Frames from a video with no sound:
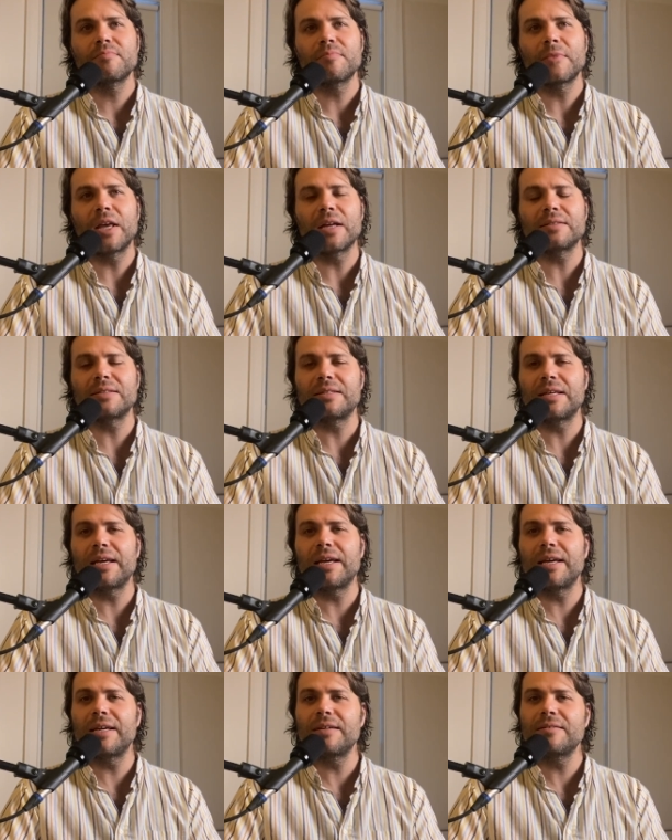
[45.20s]

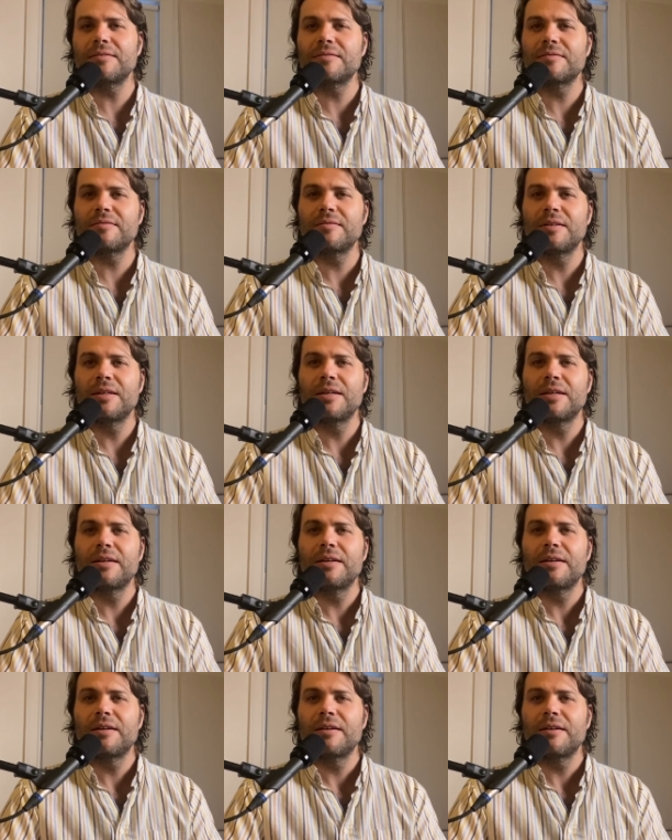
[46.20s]
Today
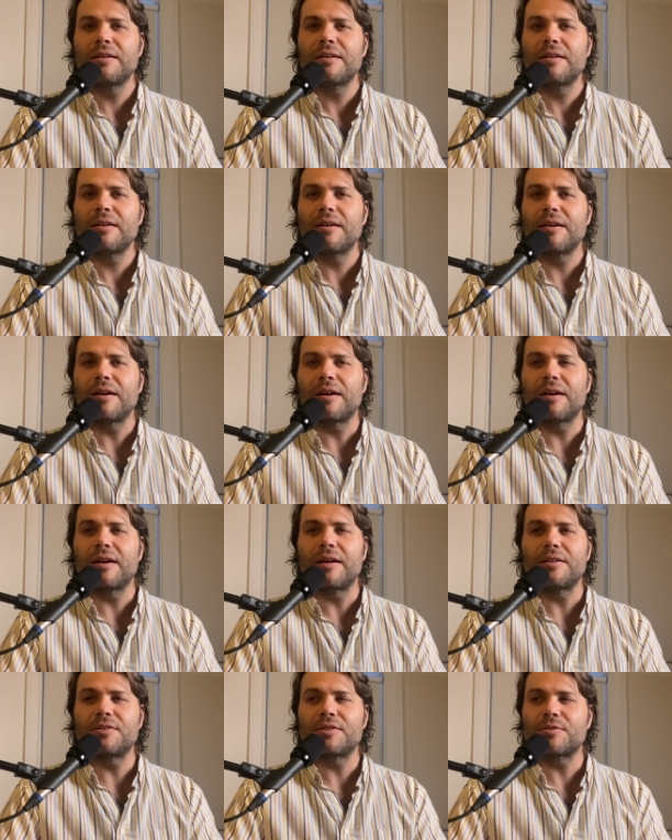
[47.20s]

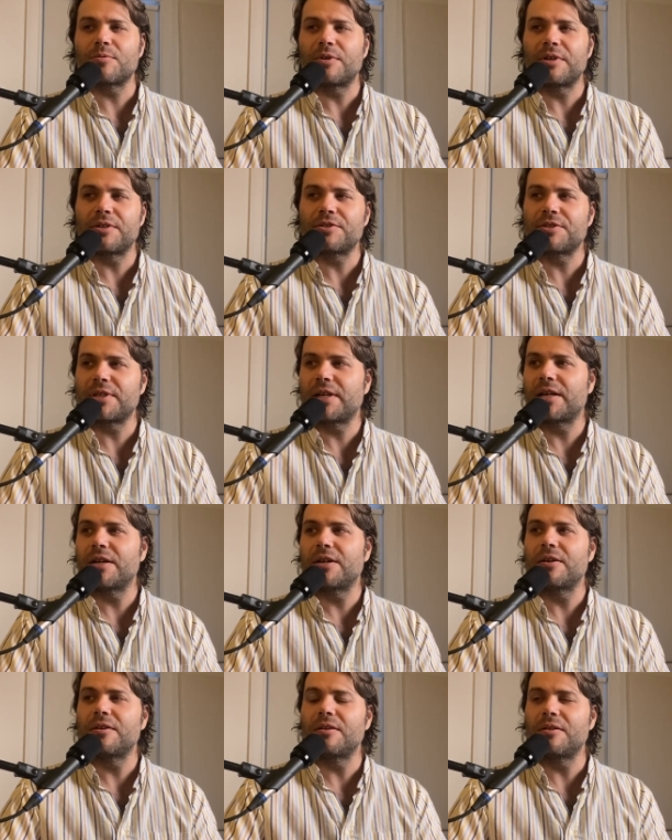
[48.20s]
I just wanted to
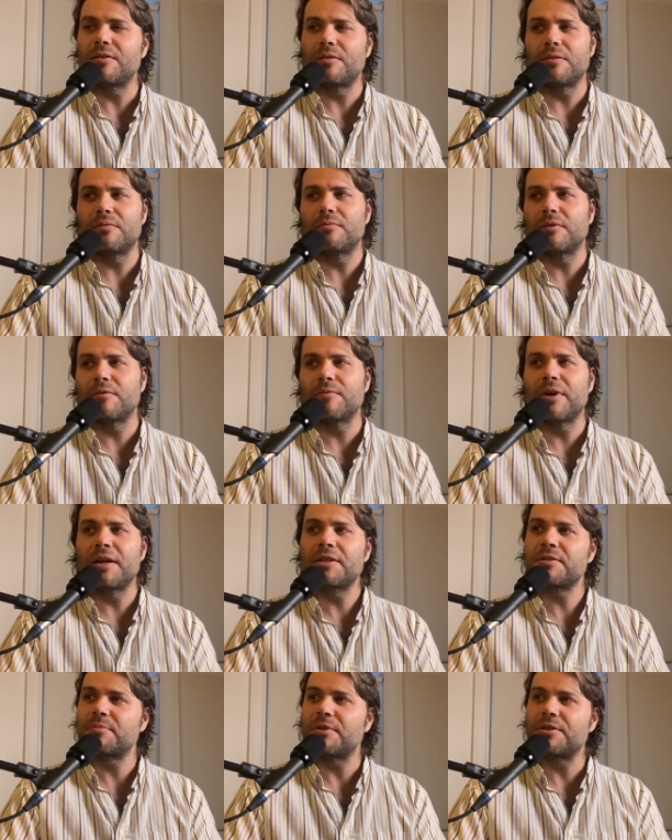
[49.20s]
share a little
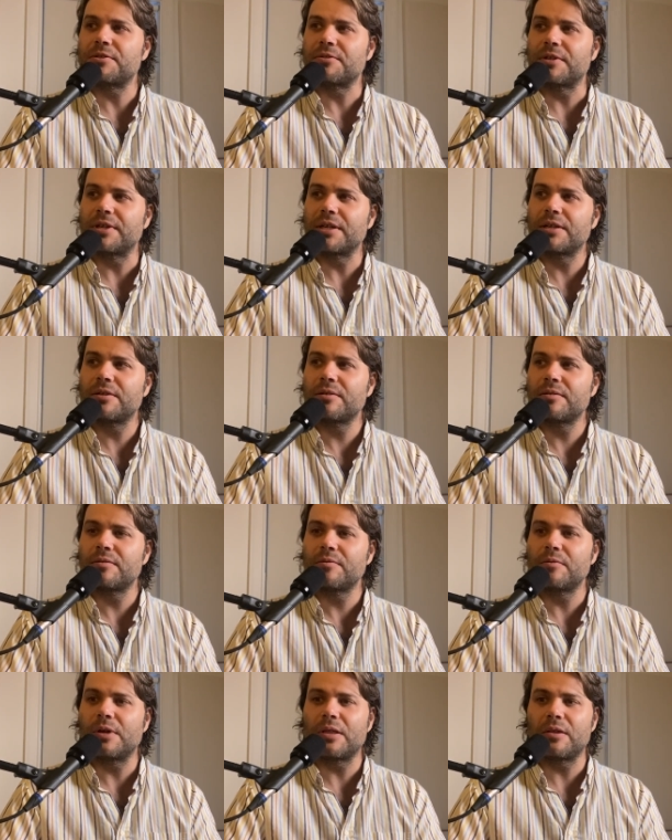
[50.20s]
arrangement trick
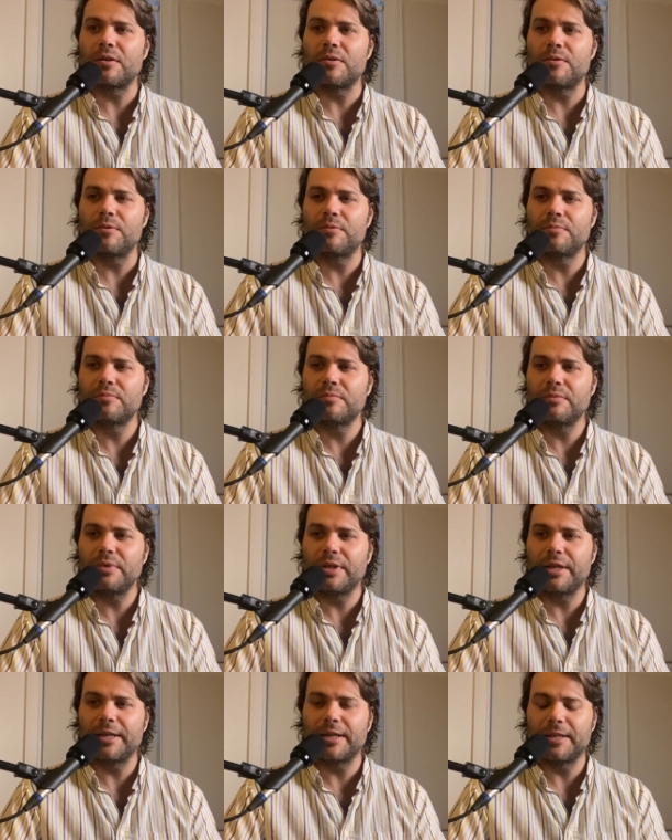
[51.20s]
with you,
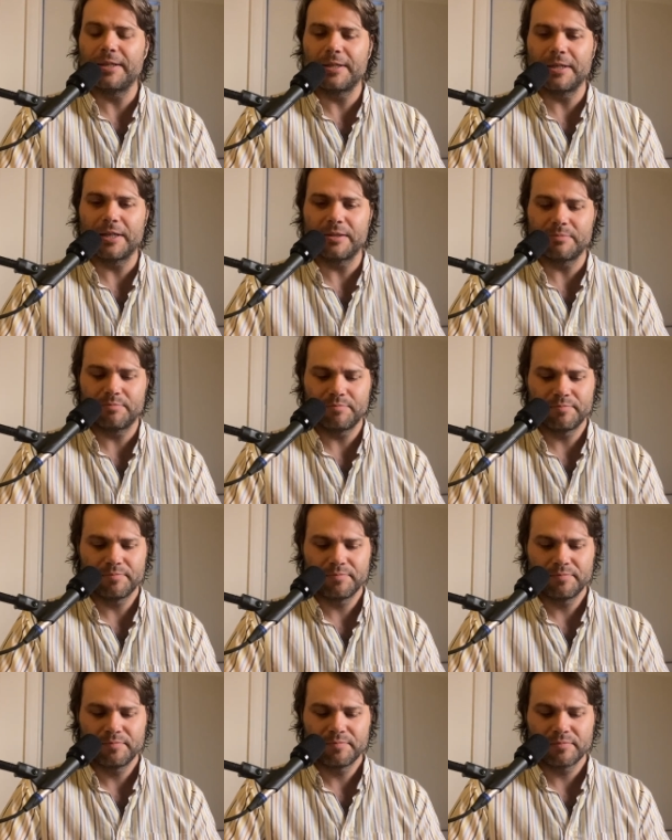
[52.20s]
and
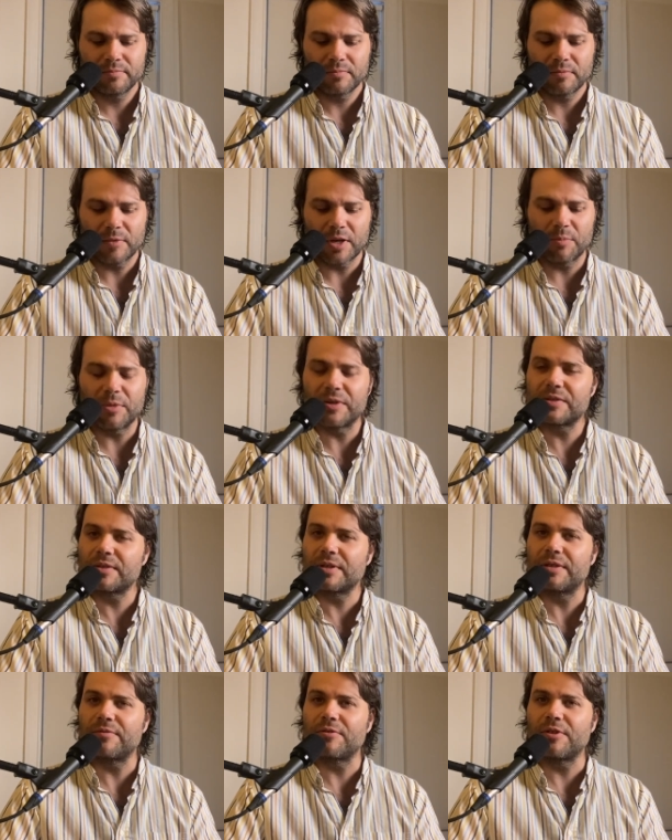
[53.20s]
I
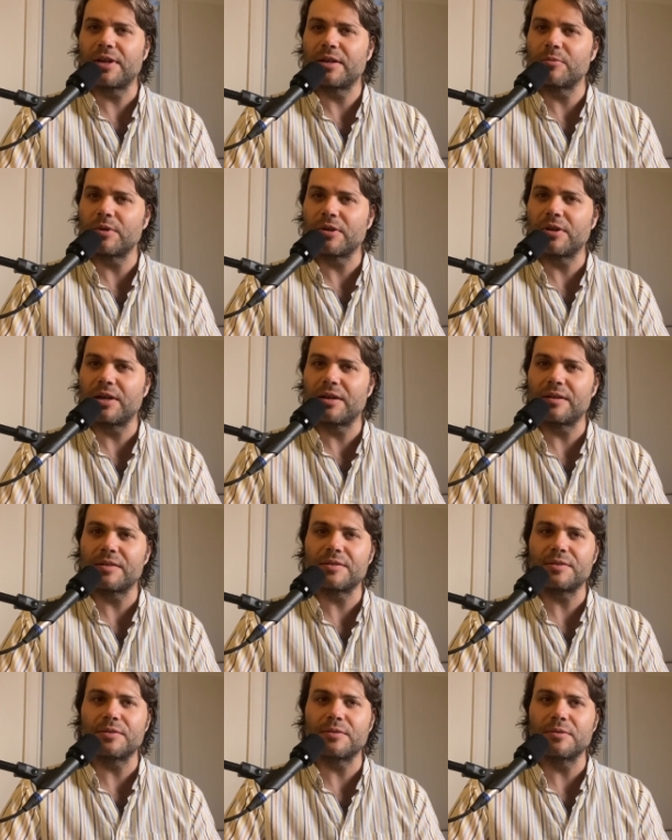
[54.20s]
must give credit where credit
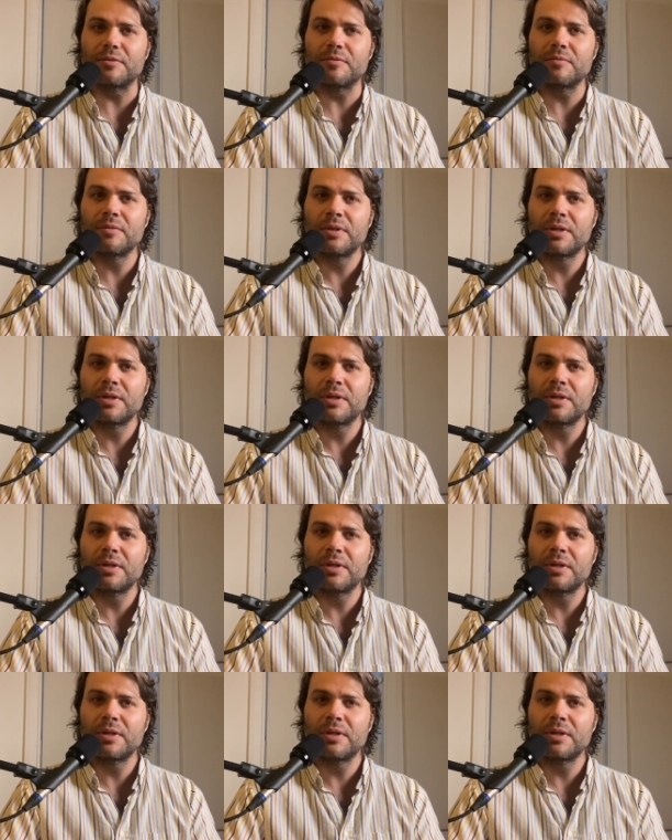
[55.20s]
is due.